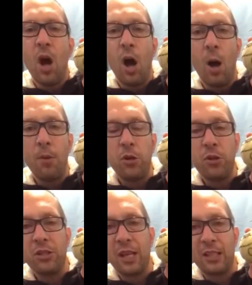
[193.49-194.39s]
I'm going to do the
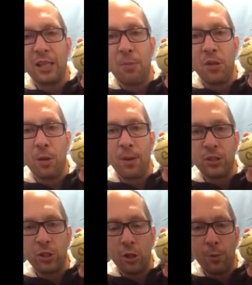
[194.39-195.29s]
exact same thing on my
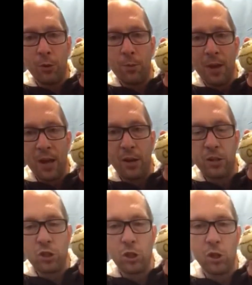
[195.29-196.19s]
soccer ball, and I'm going
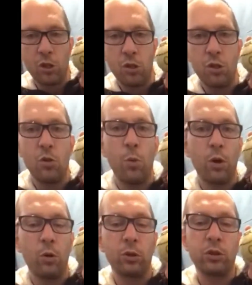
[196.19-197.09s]
to show you what
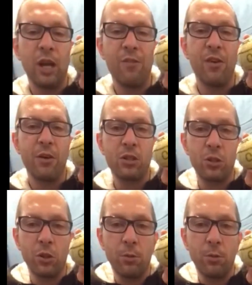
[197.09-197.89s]
it looks like very soon.